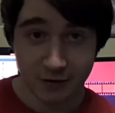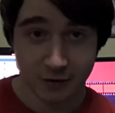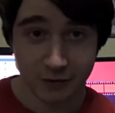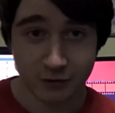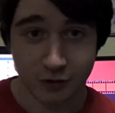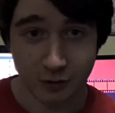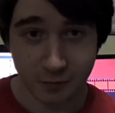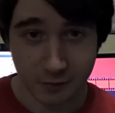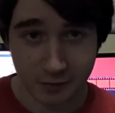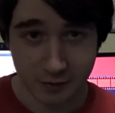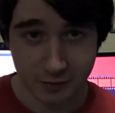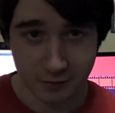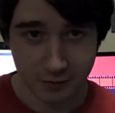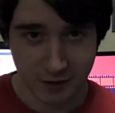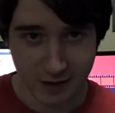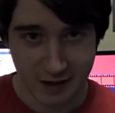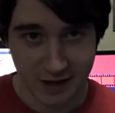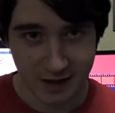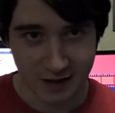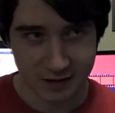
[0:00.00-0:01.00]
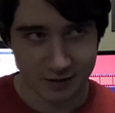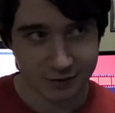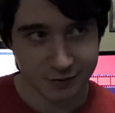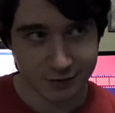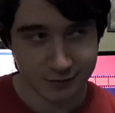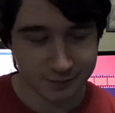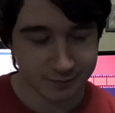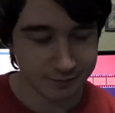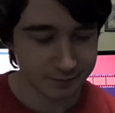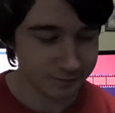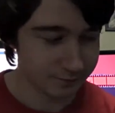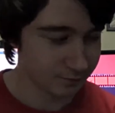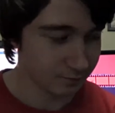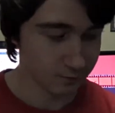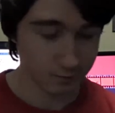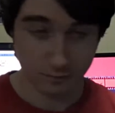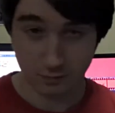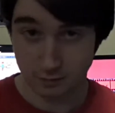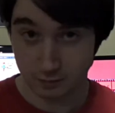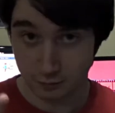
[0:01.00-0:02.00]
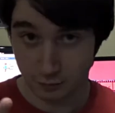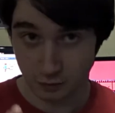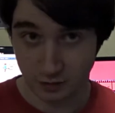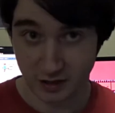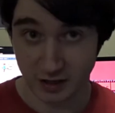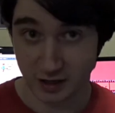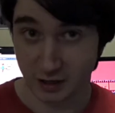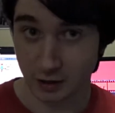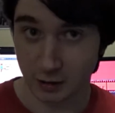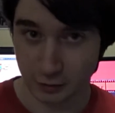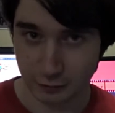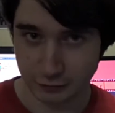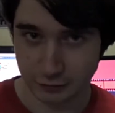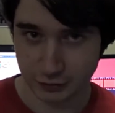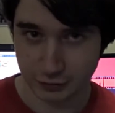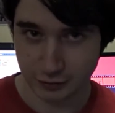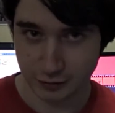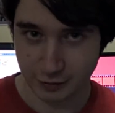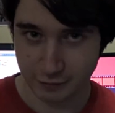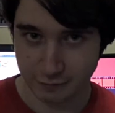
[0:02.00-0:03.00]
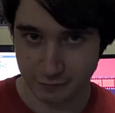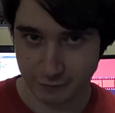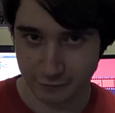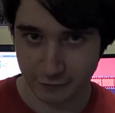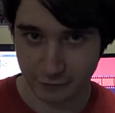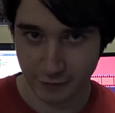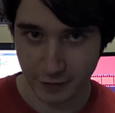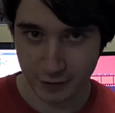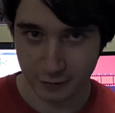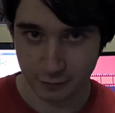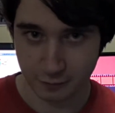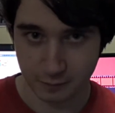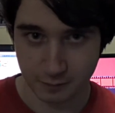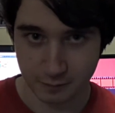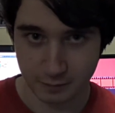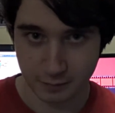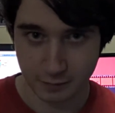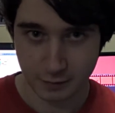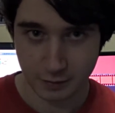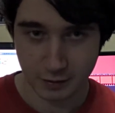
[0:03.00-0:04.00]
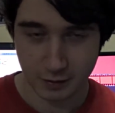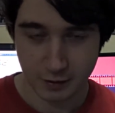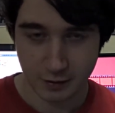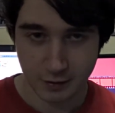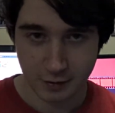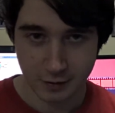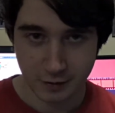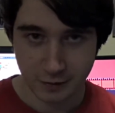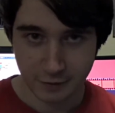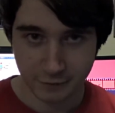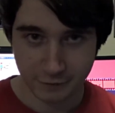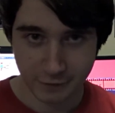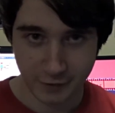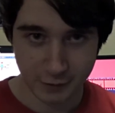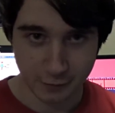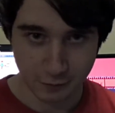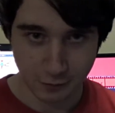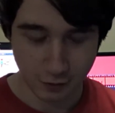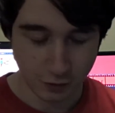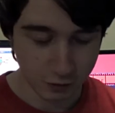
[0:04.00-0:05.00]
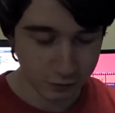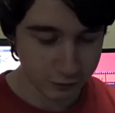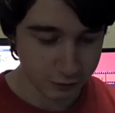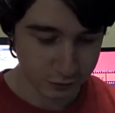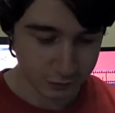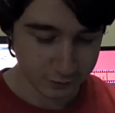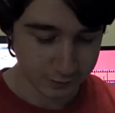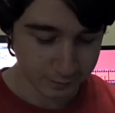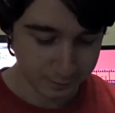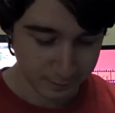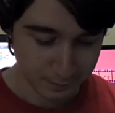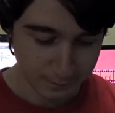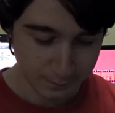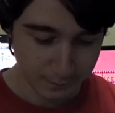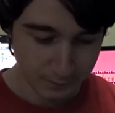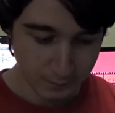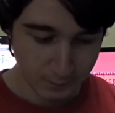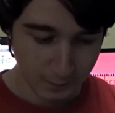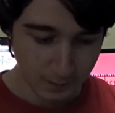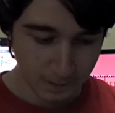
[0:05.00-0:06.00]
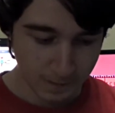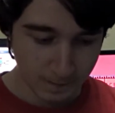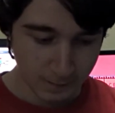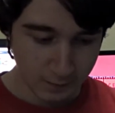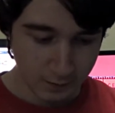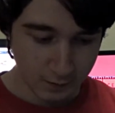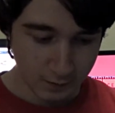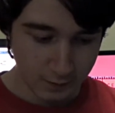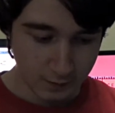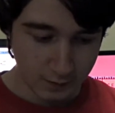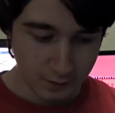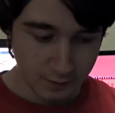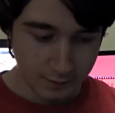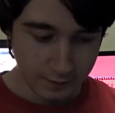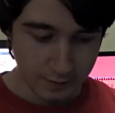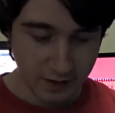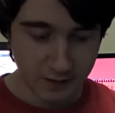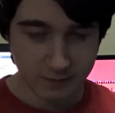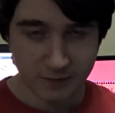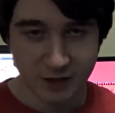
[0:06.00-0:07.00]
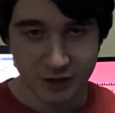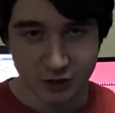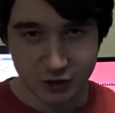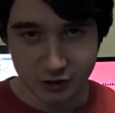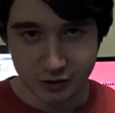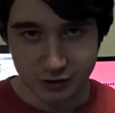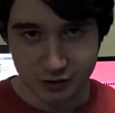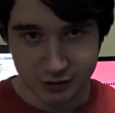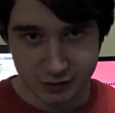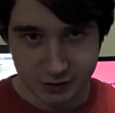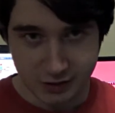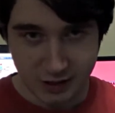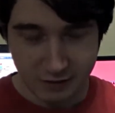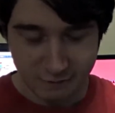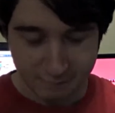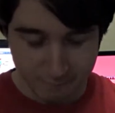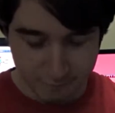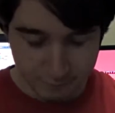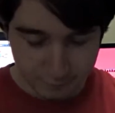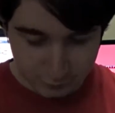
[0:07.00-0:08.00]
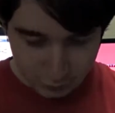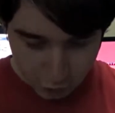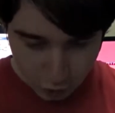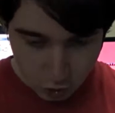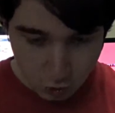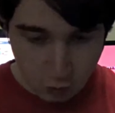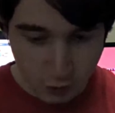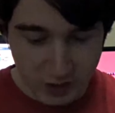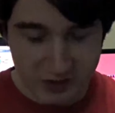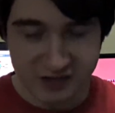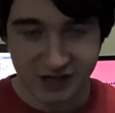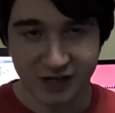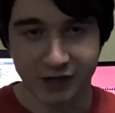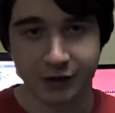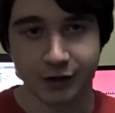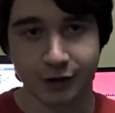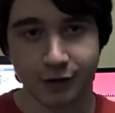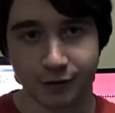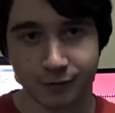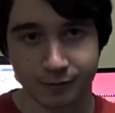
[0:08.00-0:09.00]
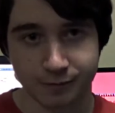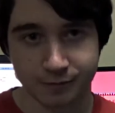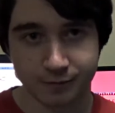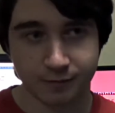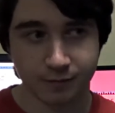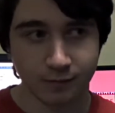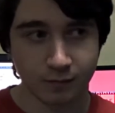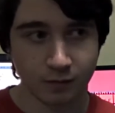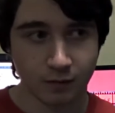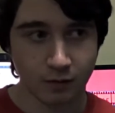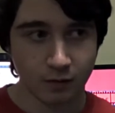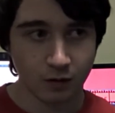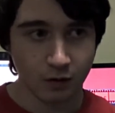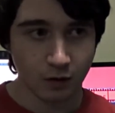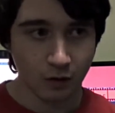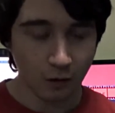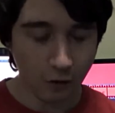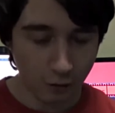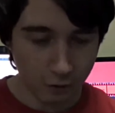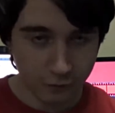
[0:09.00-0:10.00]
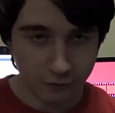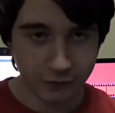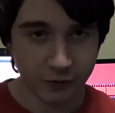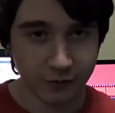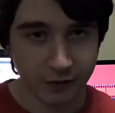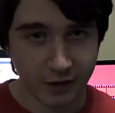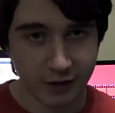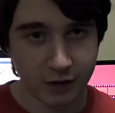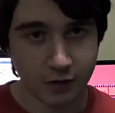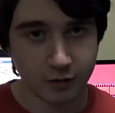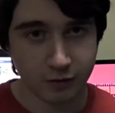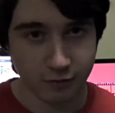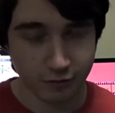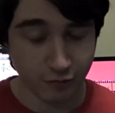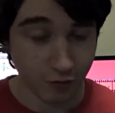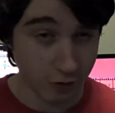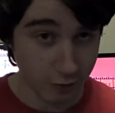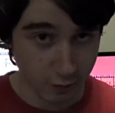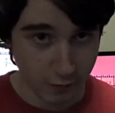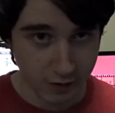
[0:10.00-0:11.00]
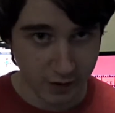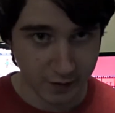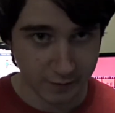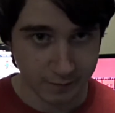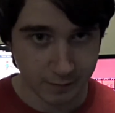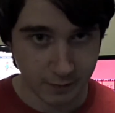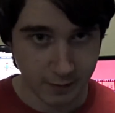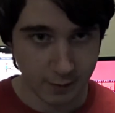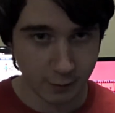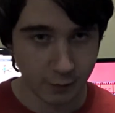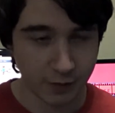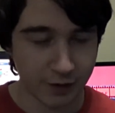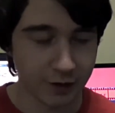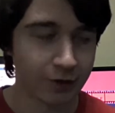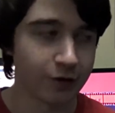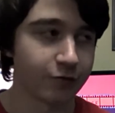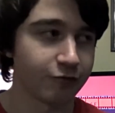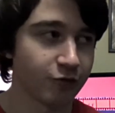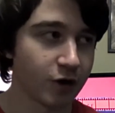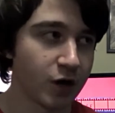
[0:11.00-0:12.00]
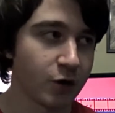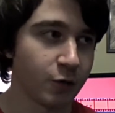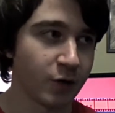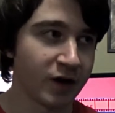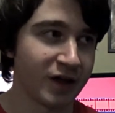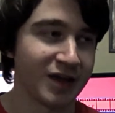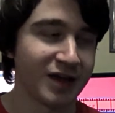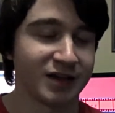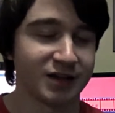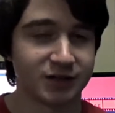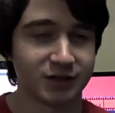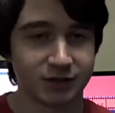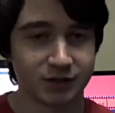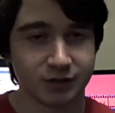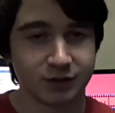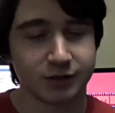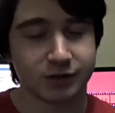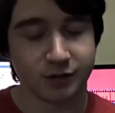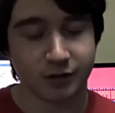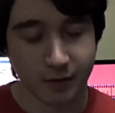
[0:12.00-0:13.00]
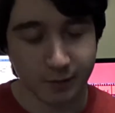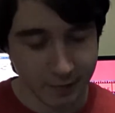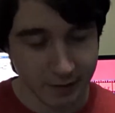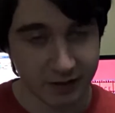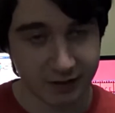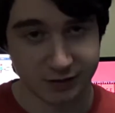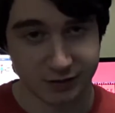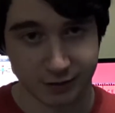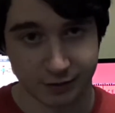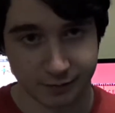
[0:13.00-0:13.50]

to the topic on hand. Getting closer to the final conclusion. Adaptations have two ways they can go. Often they go the wrong way. When they go the right way, it's amazing.